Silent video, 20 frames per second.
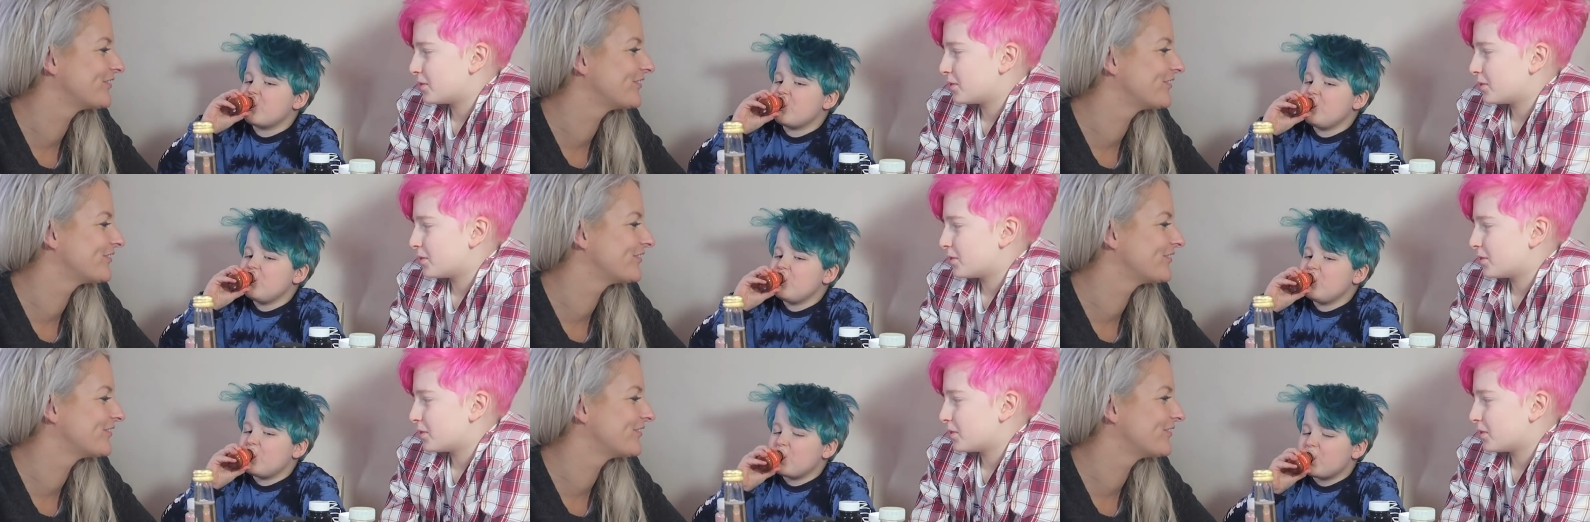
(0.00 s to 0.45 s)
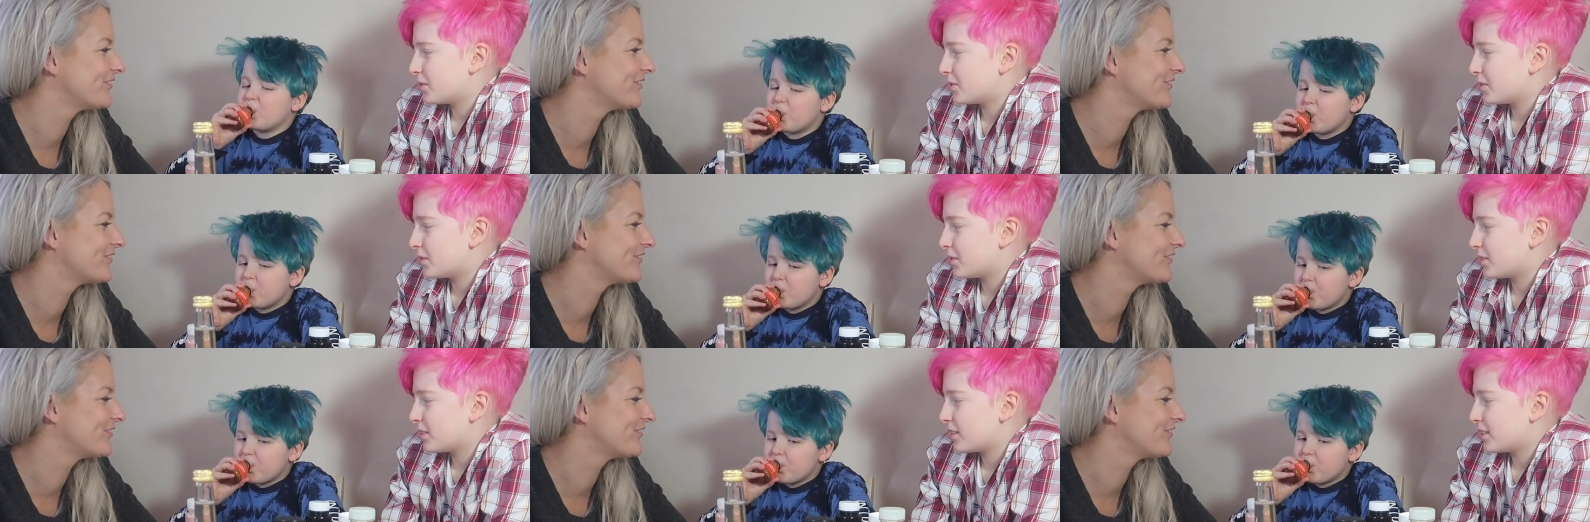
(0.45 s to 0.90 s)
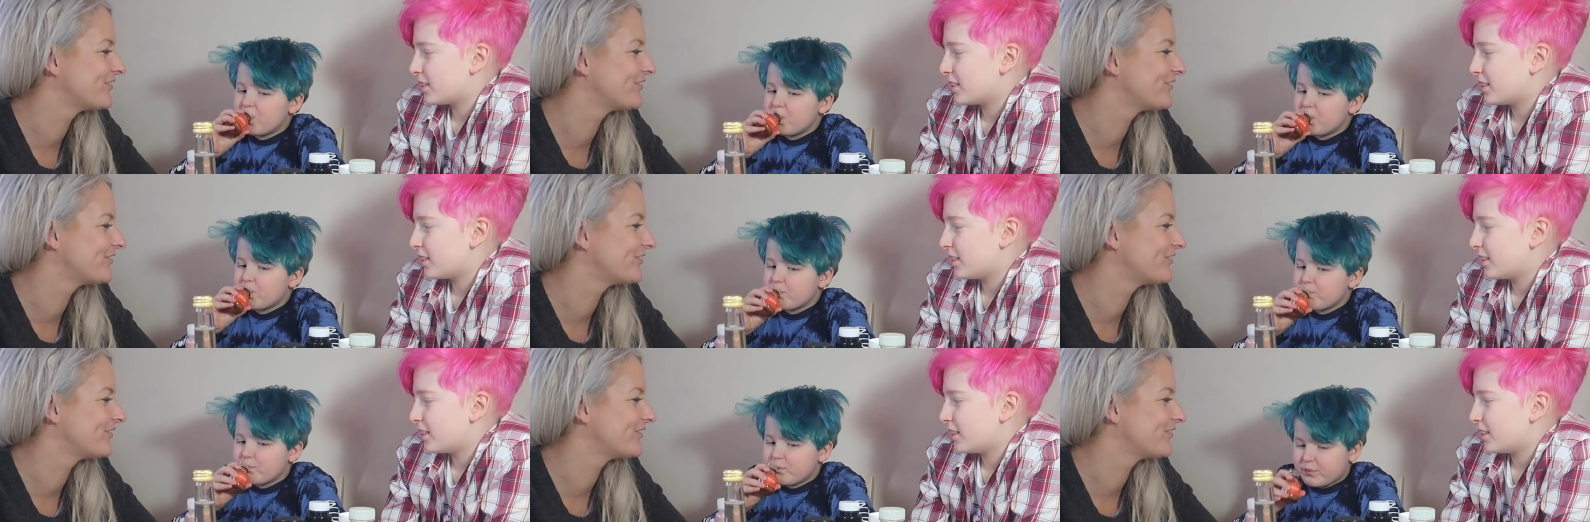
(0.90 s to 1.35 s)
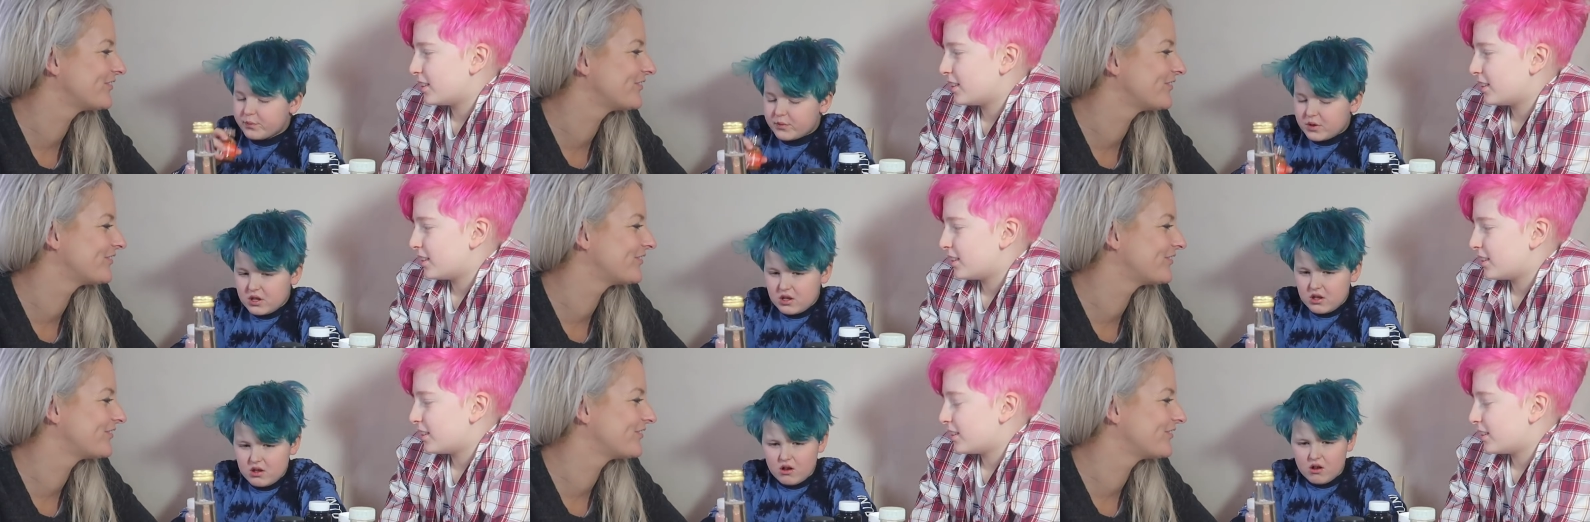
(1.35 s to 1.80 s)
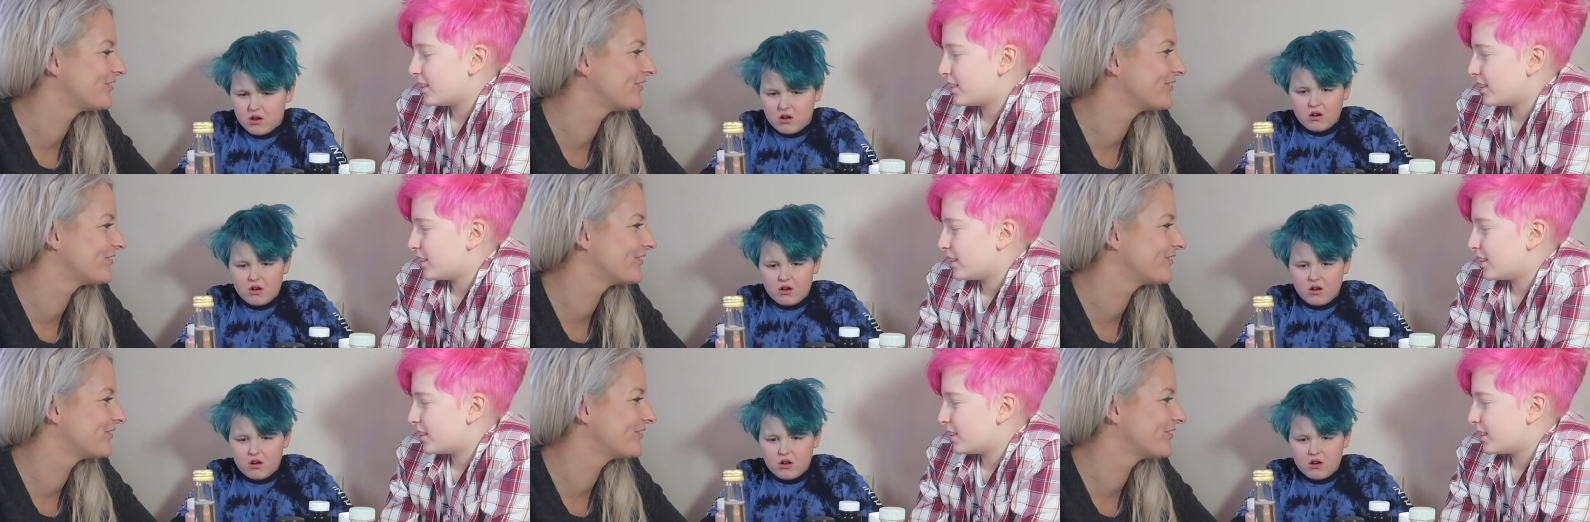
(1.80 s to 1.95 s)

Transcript: Nothing is said.